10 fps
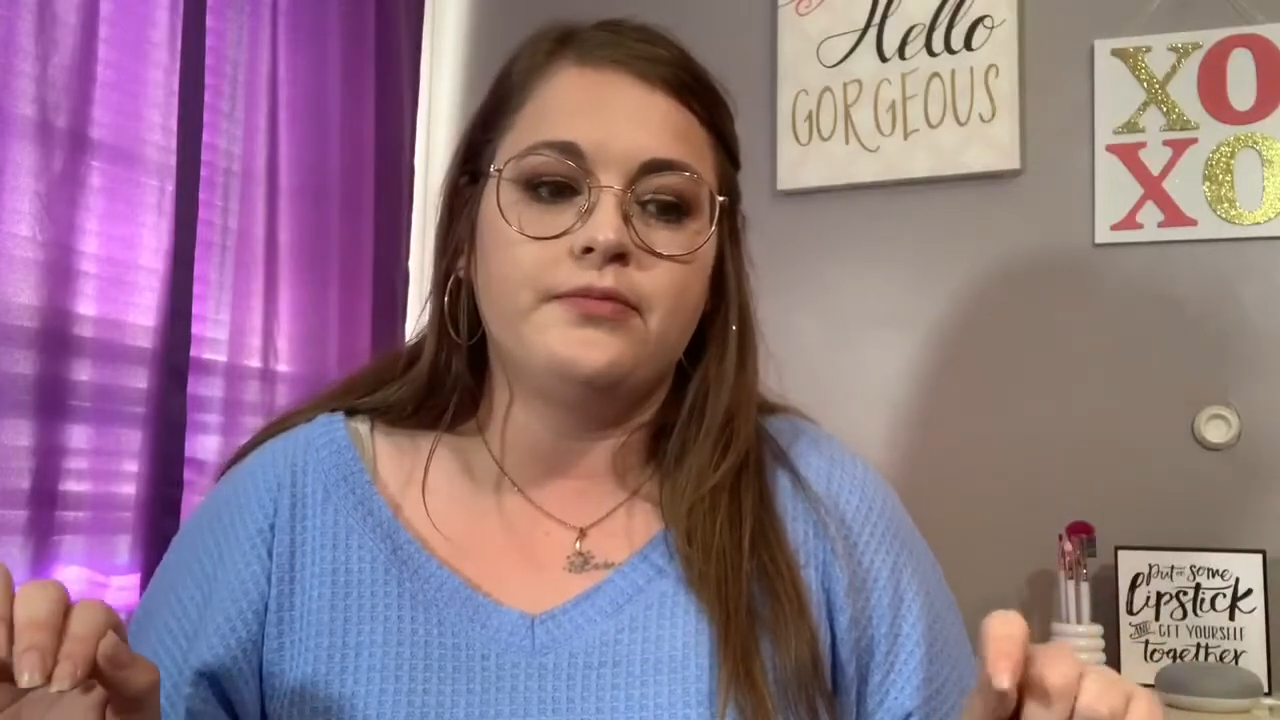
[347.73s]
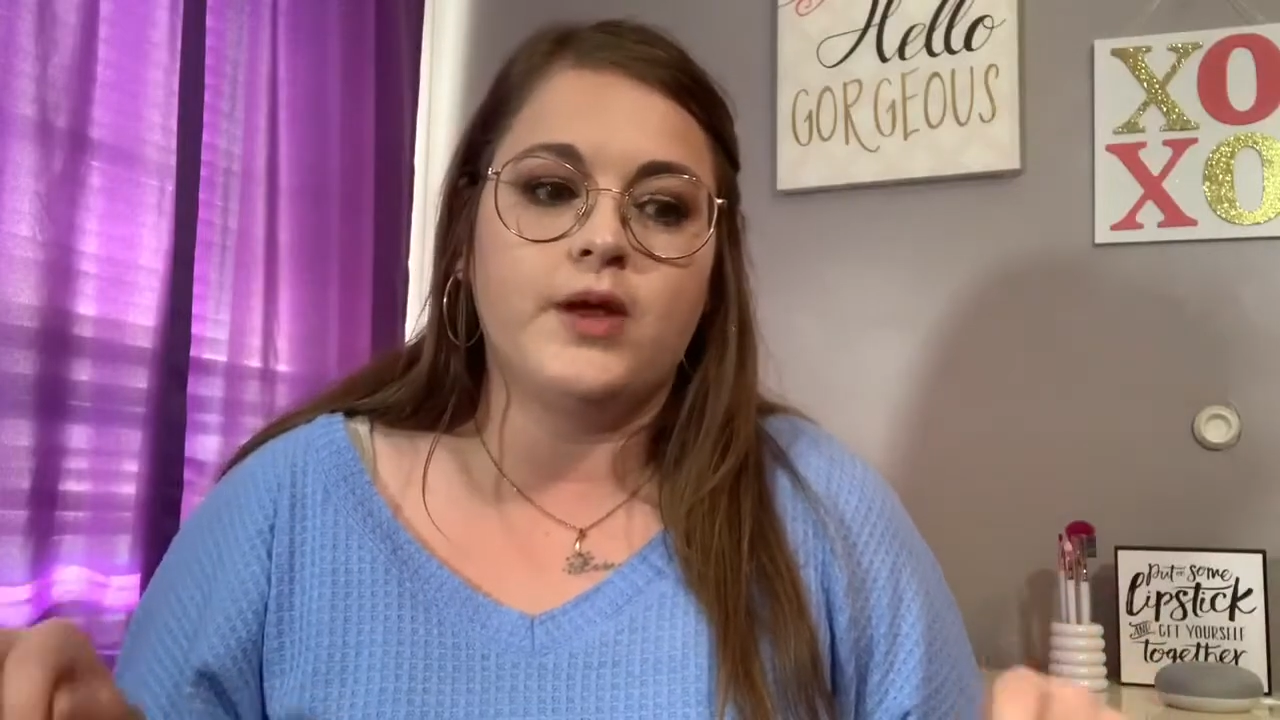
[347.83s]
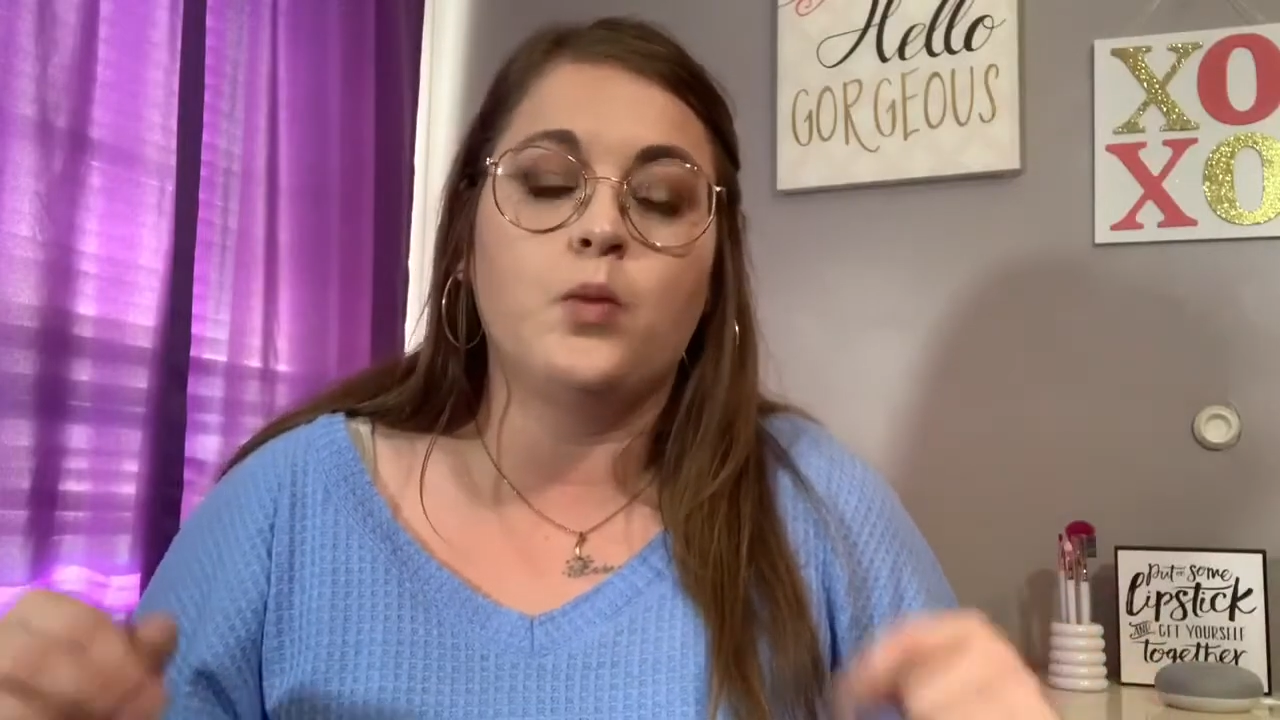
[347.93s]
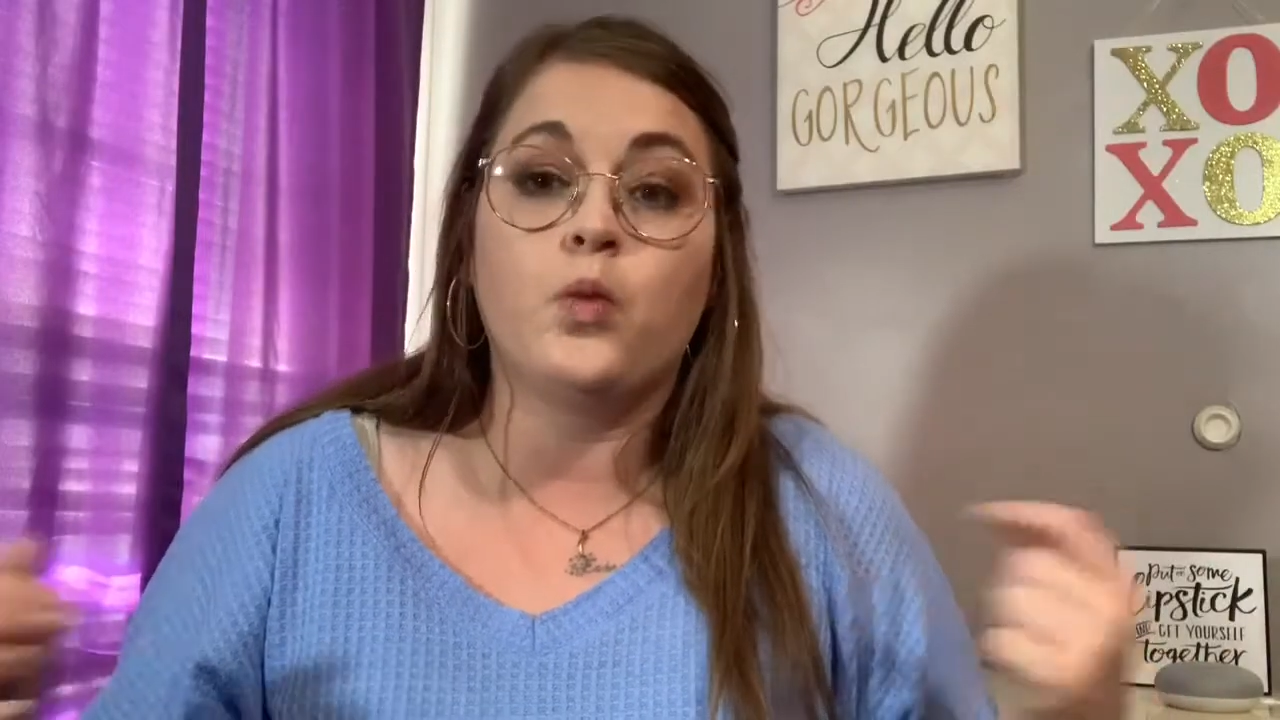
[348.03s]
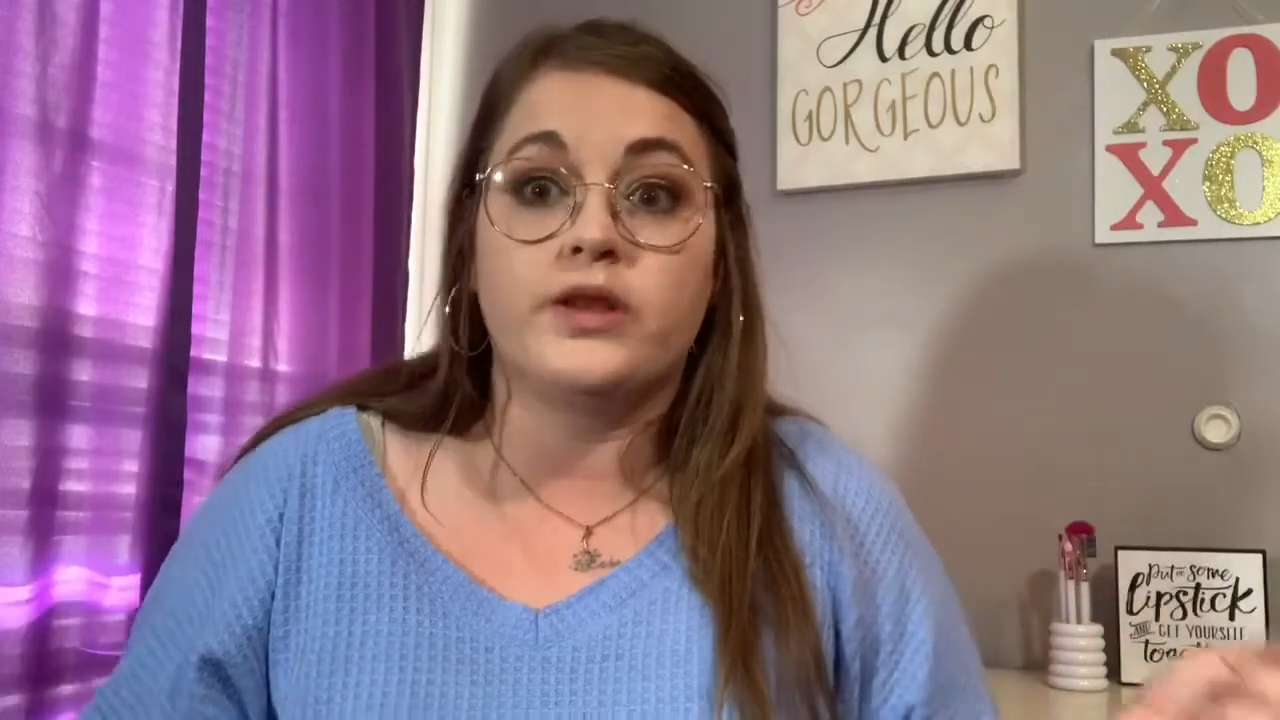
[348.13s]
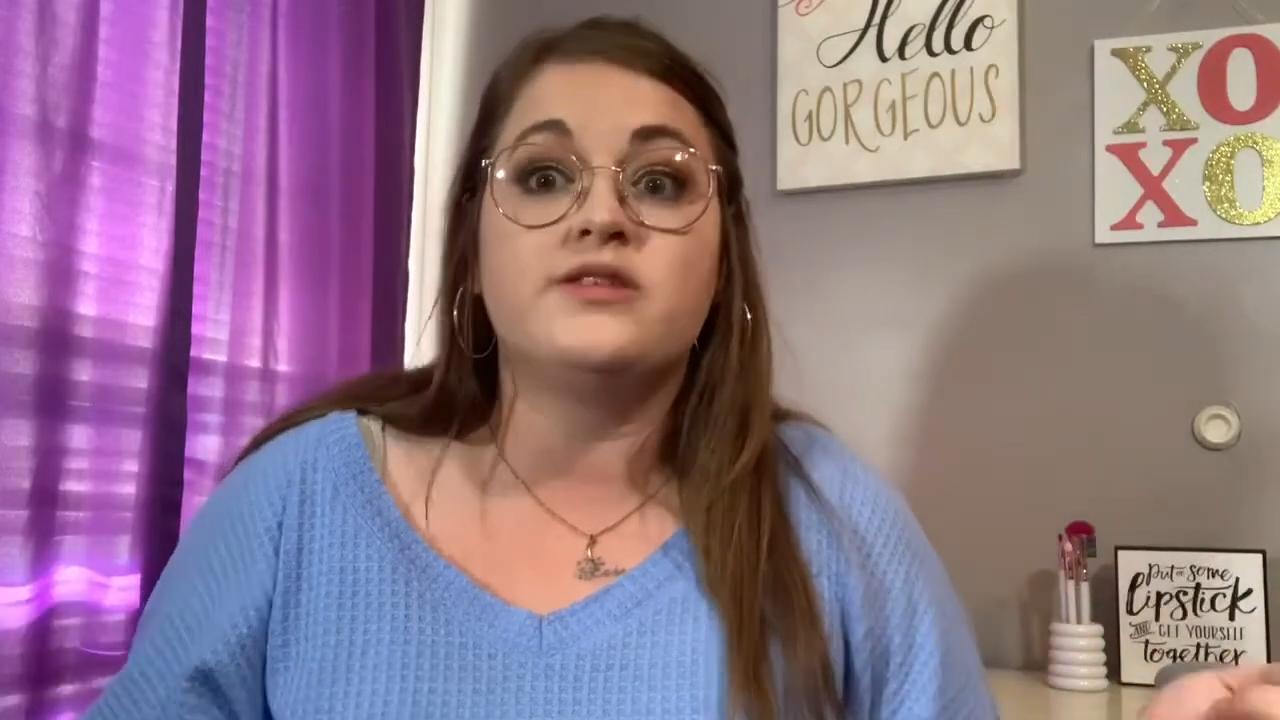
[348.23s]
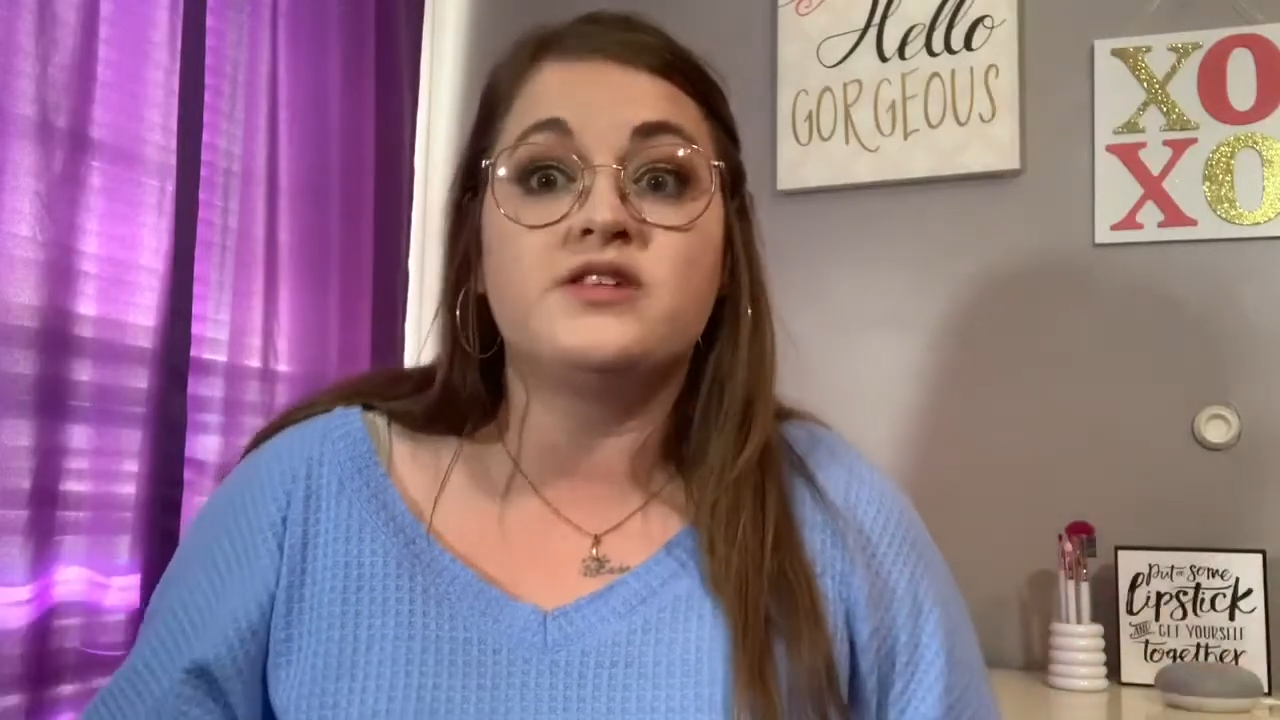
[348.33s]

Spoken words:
in one